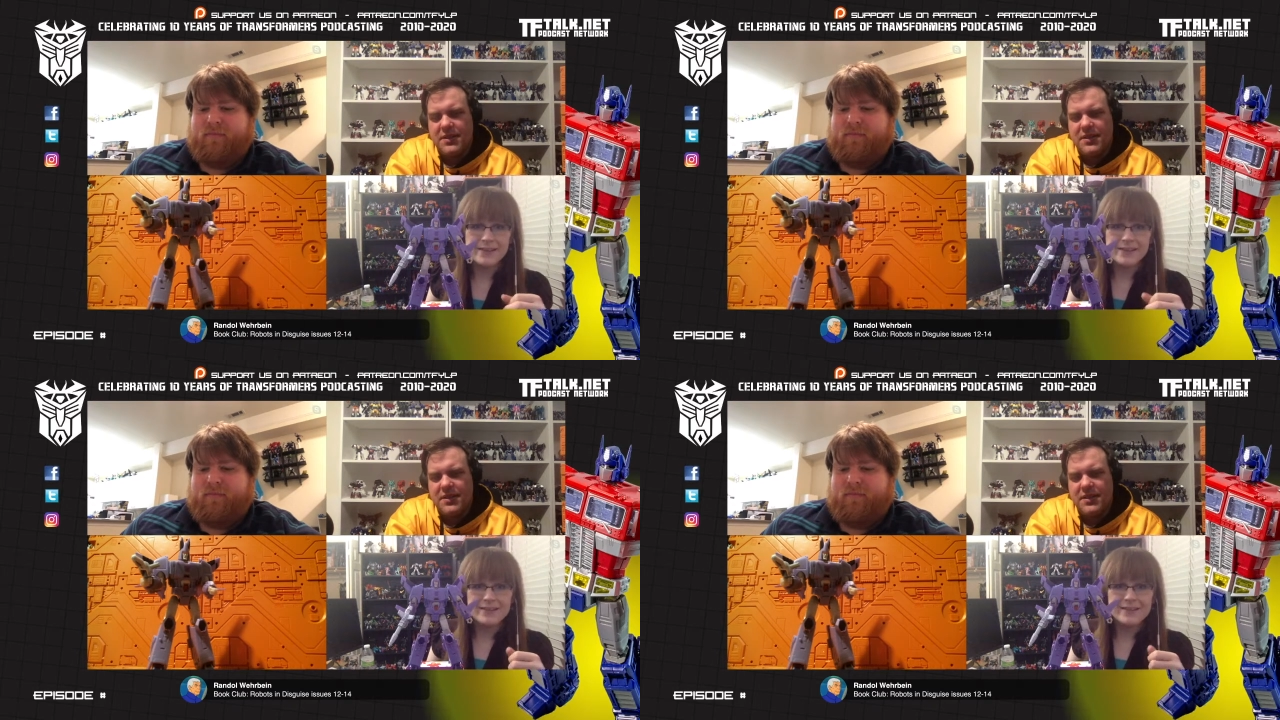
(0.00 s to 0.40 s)

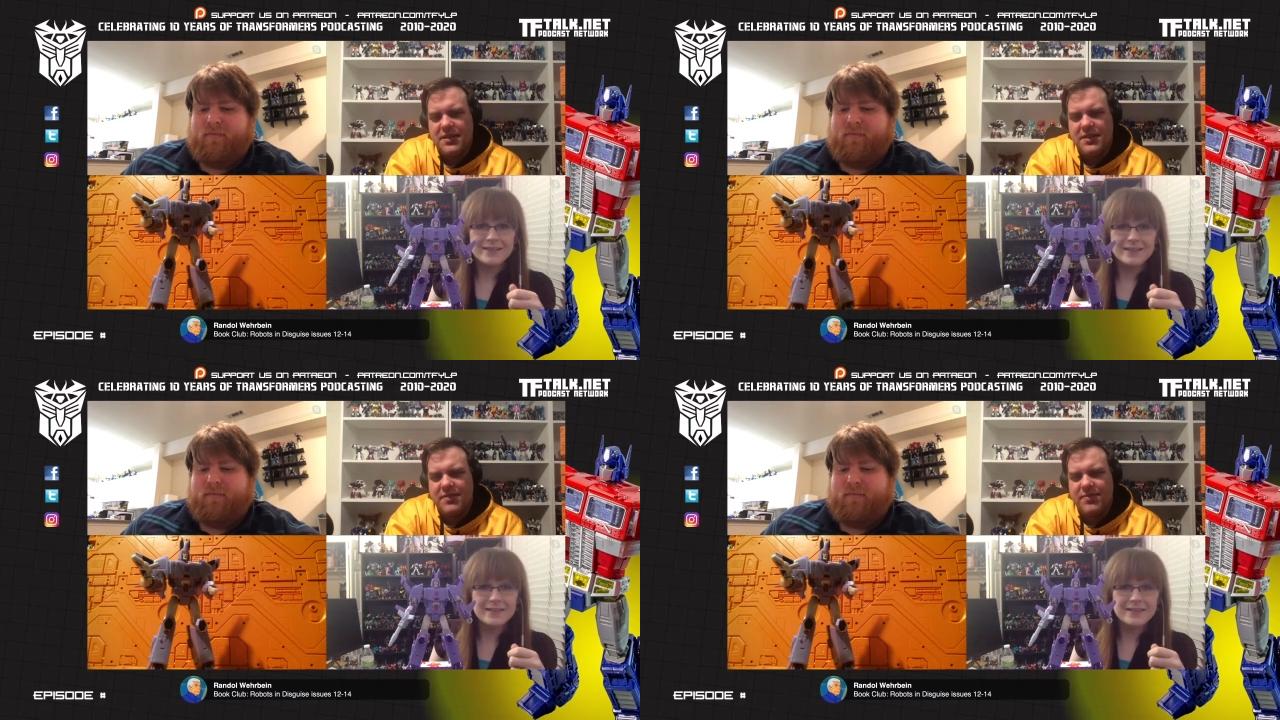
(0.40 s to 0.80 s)

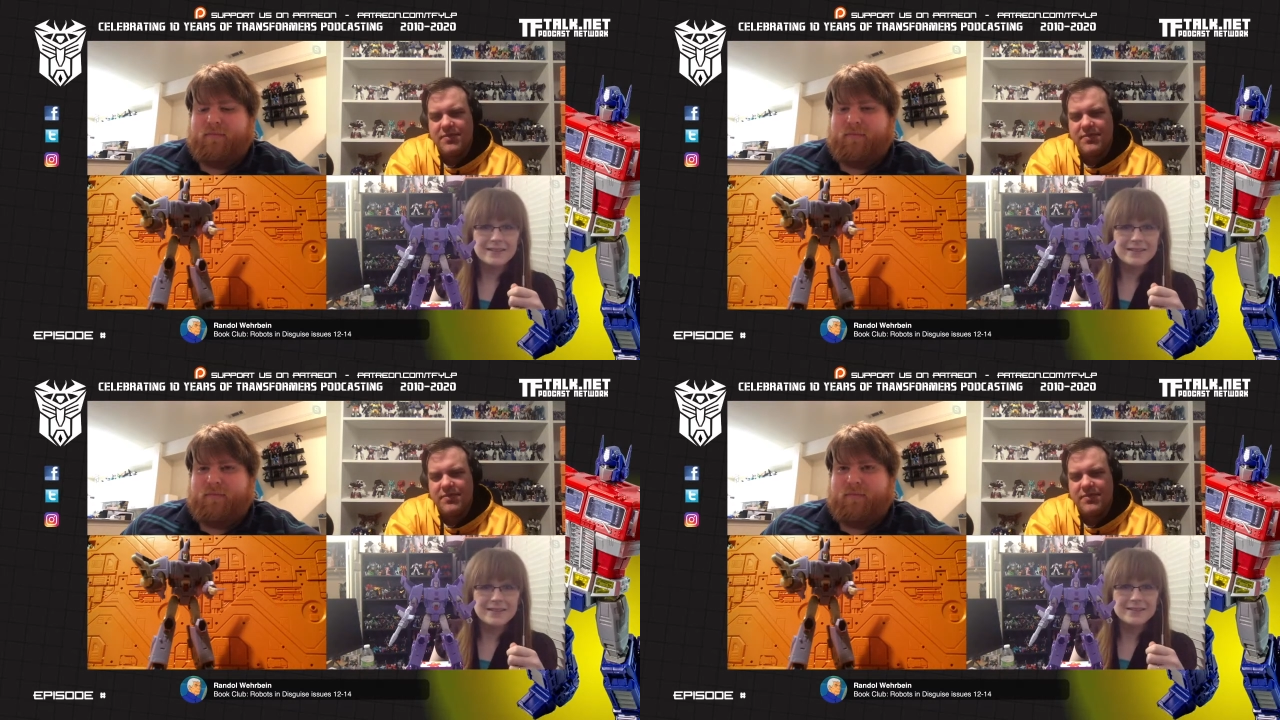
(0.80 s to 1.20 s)

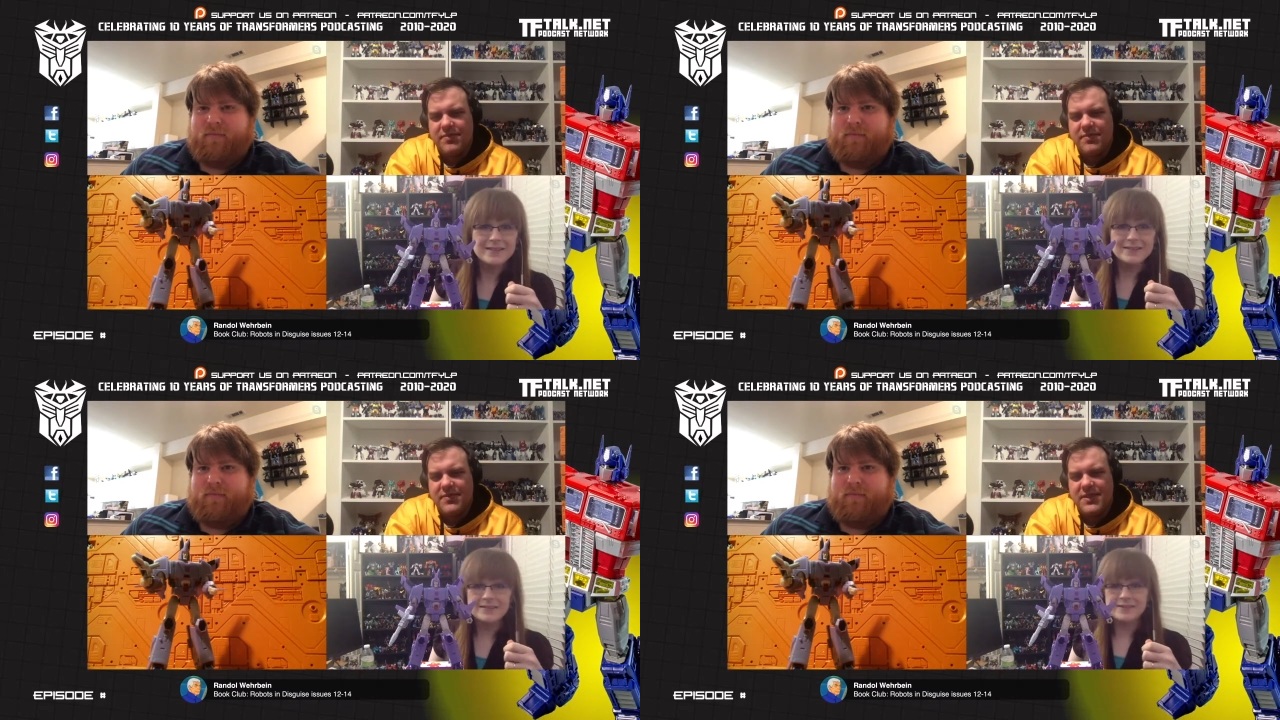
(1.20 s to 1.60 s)

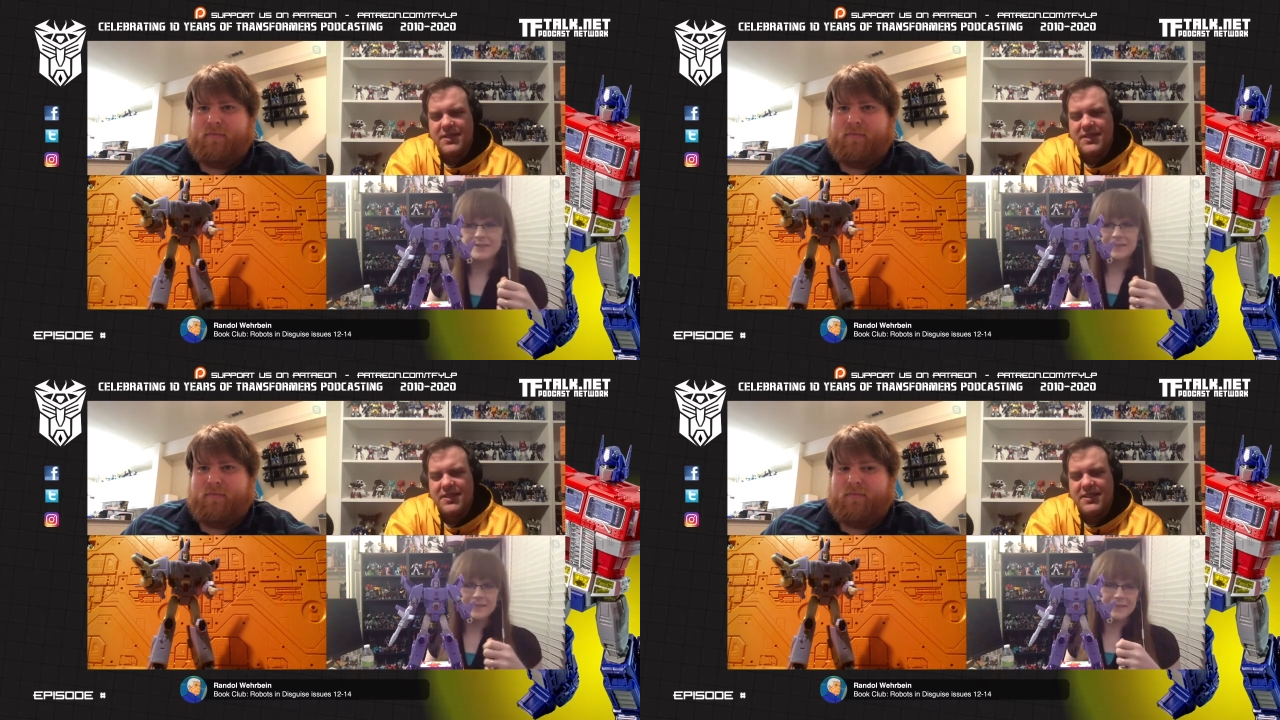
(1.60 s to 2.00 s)
Nothing is said.